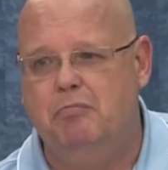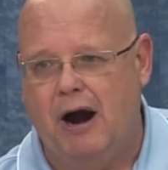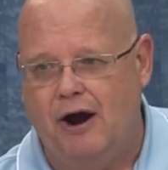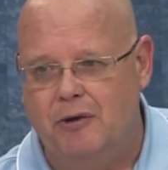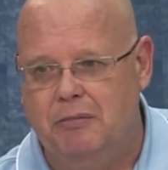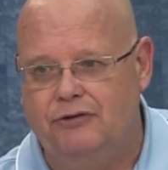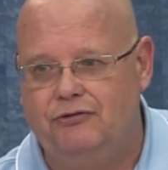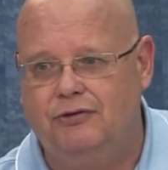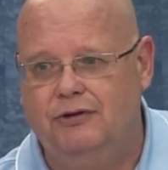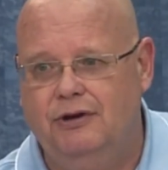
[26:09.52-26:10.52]

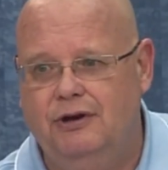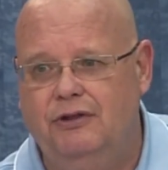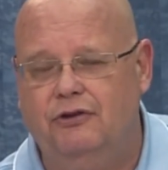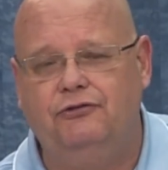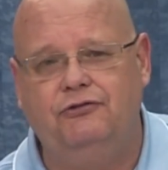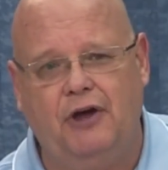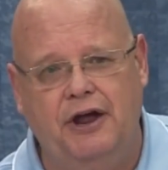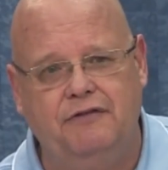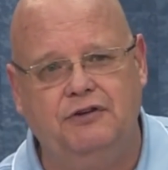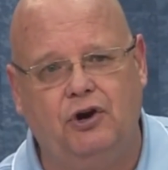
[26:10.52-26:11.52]
Barnabas, the
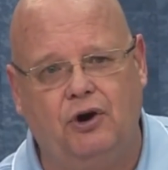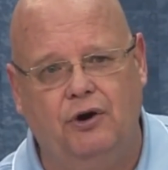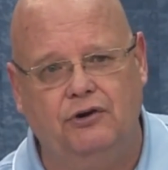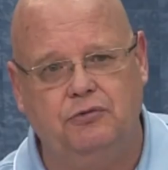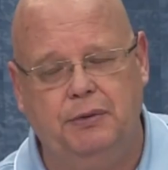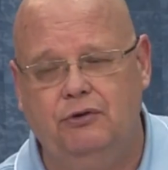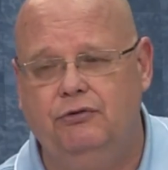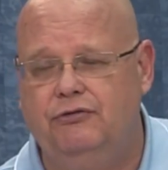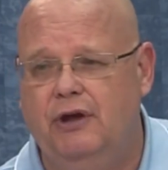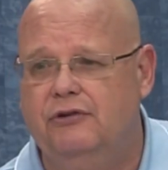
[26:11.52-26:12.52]
son of encouragement,
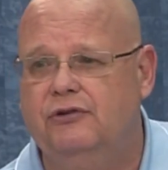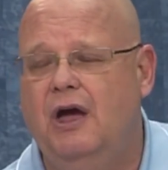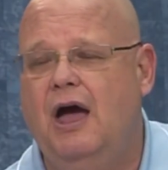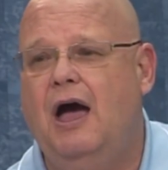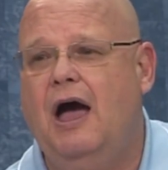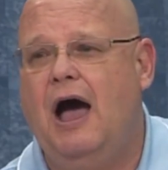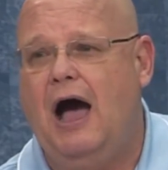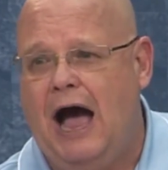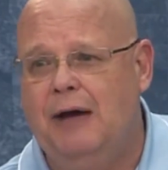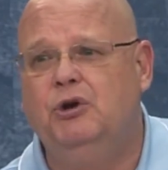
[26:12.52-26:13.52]
who says,
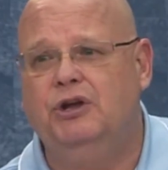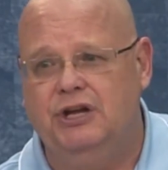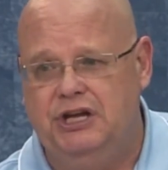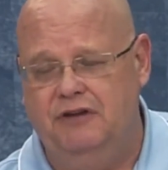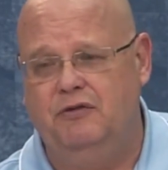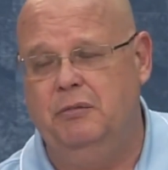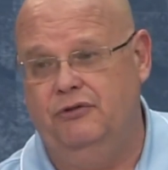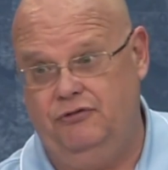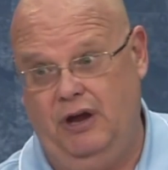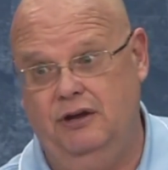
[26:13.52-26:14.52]
I'm going to give him a
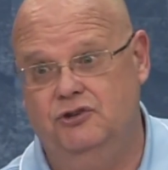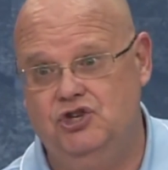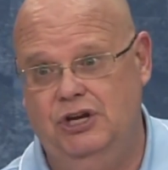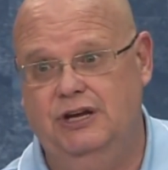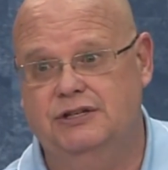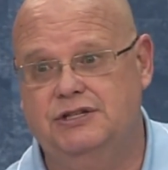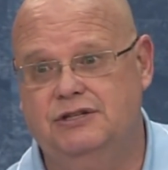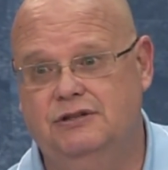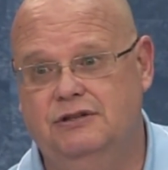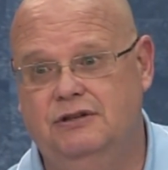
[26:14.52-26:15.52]
second
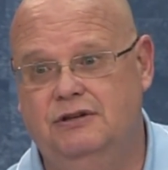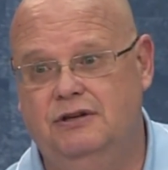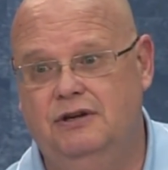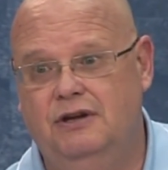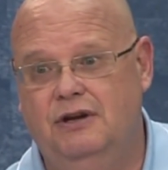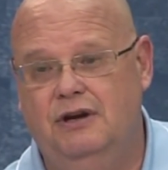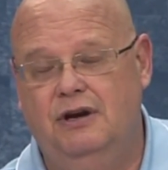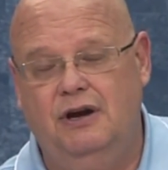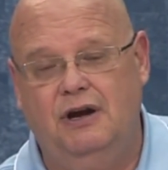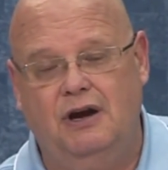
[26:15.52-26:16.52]
chance.
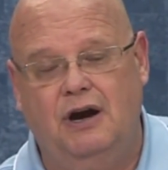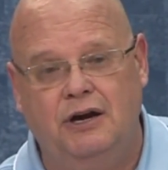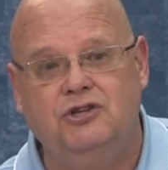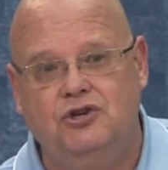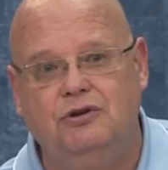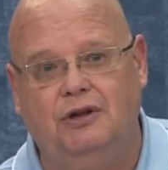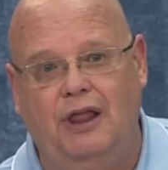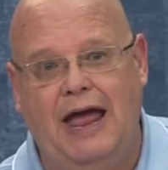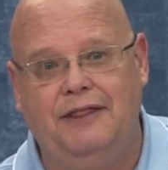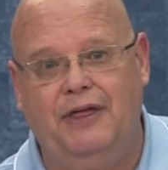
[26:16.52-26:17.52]
Aren't you
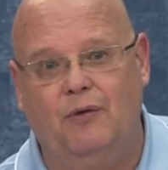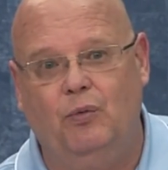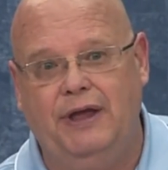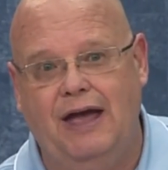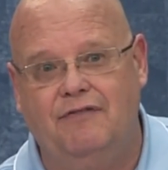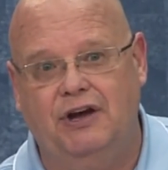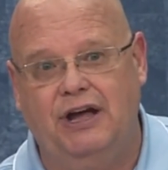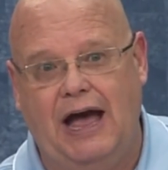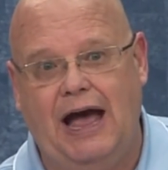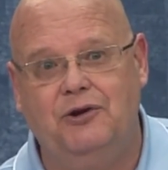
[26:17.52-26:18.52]
glad that we have a
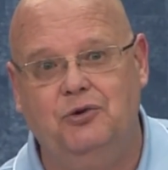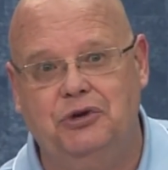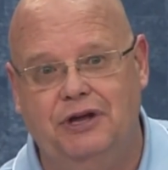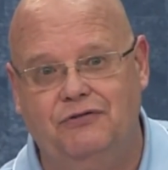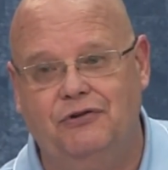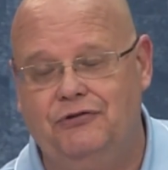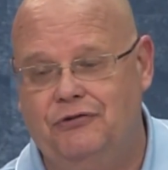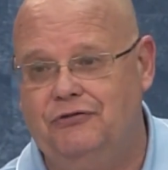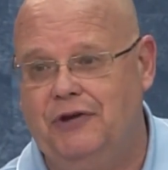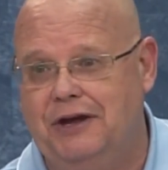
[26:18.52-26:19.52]
God who gives us
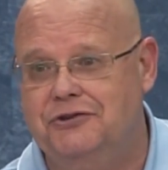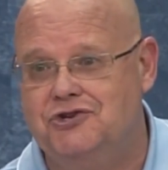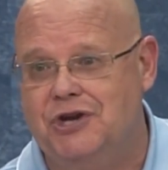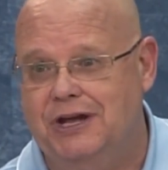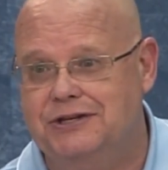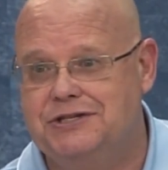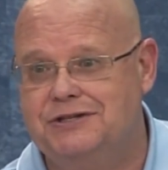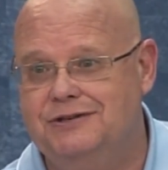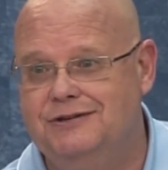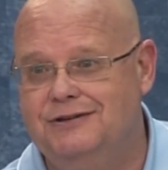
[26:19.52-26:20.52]
a second
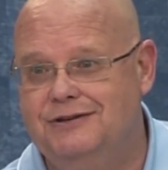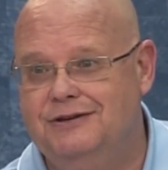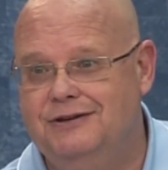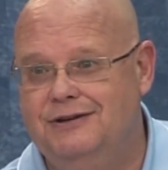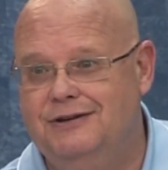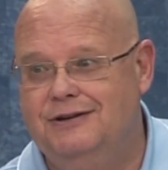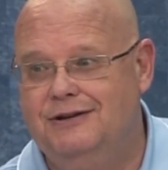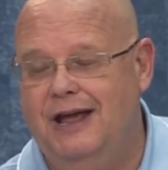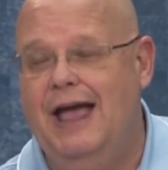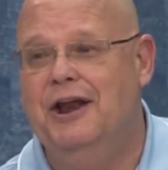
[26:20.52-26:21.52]
chance
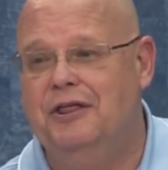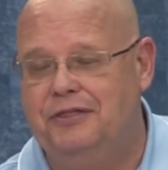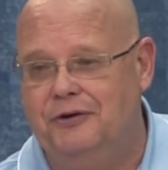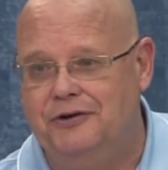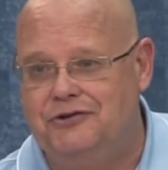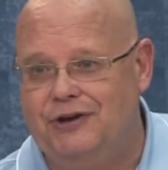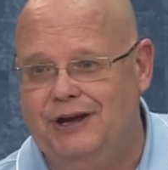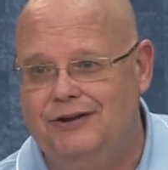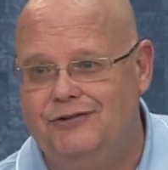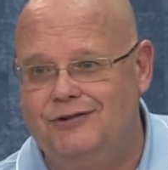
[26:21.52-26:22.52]
and a third
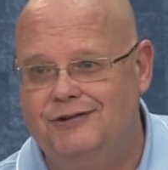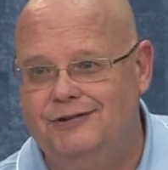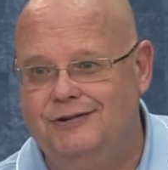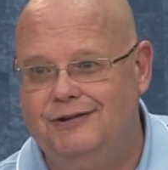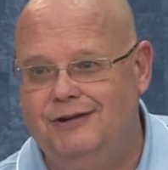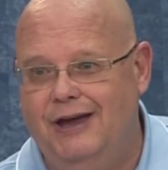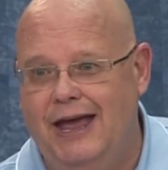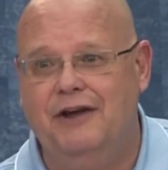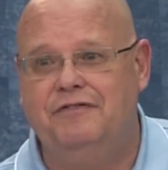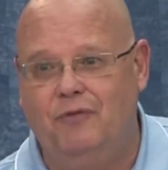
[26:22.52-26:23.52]
chance
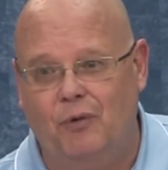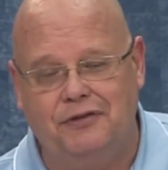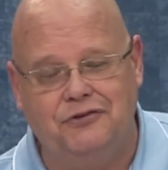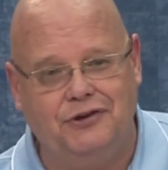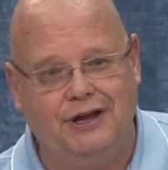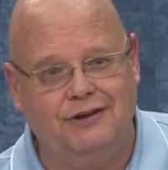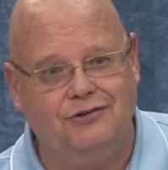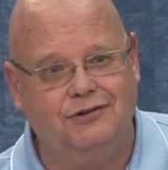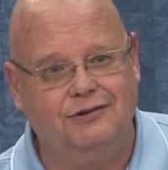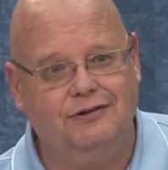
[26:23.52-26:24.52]
and a fourth
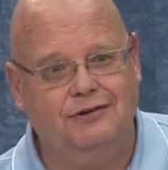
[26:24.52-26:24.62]
chance?